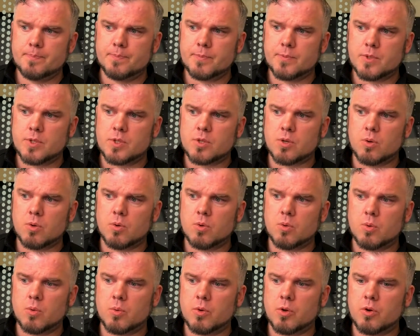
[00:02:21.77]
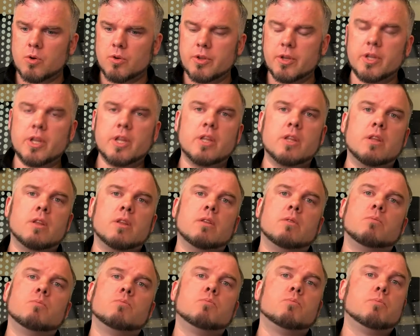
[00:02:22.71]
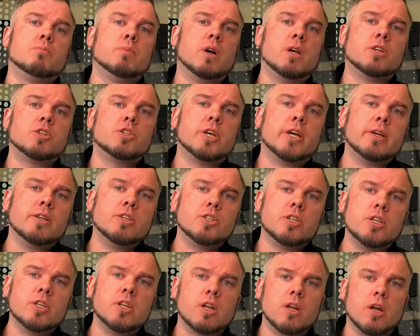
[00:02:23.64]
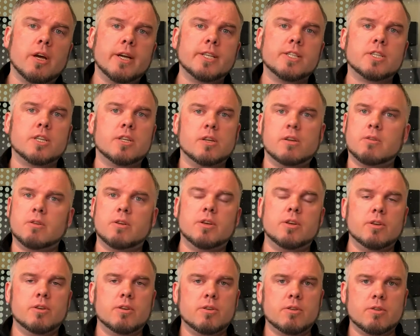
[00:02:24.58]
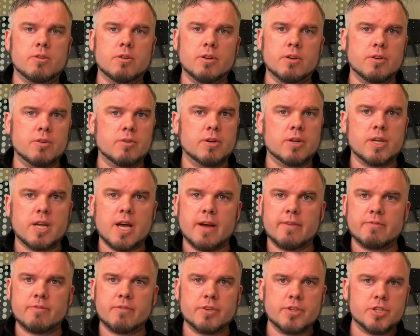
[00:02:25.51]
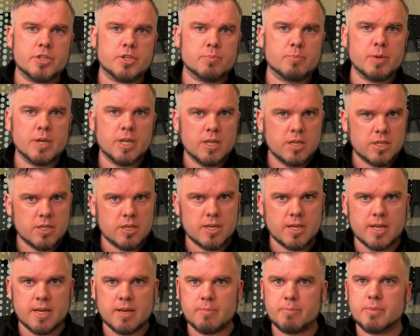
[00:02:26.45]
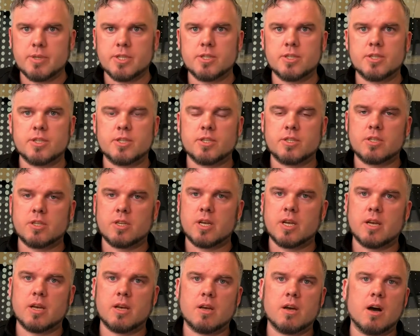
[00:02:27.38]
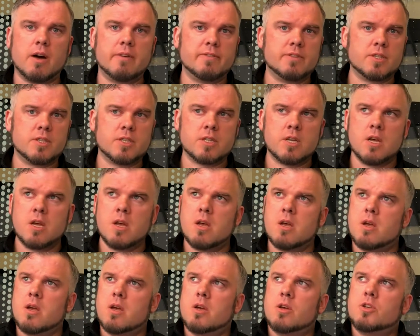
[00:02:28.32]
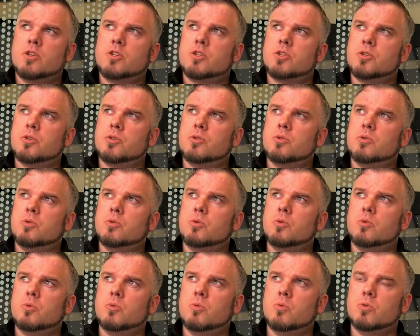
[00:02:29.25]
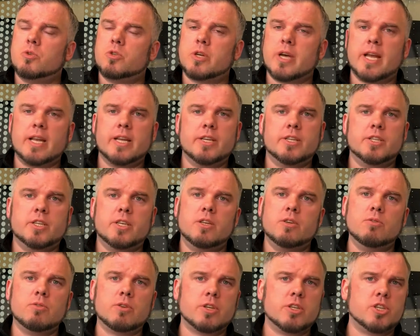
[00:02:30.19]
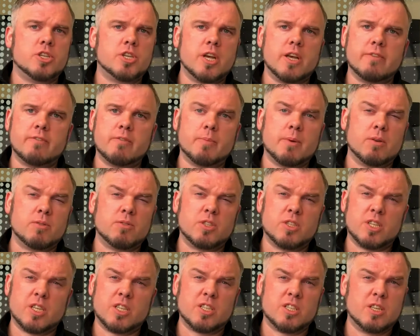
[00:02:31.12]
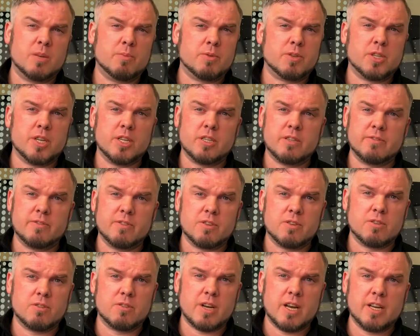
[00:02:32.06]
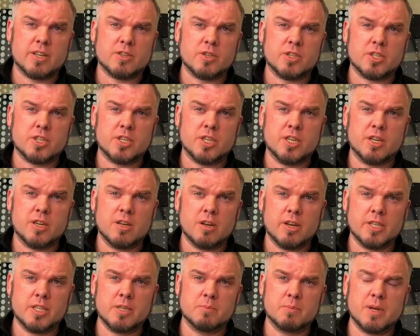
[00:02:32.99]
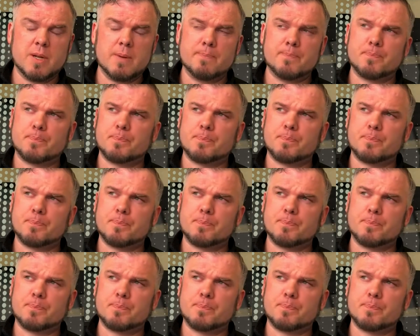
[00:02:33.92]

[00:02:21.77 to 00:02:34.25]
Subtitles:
So by changing the lights in an average business office to LED, you can shave about 60% of your electricity lighting bill.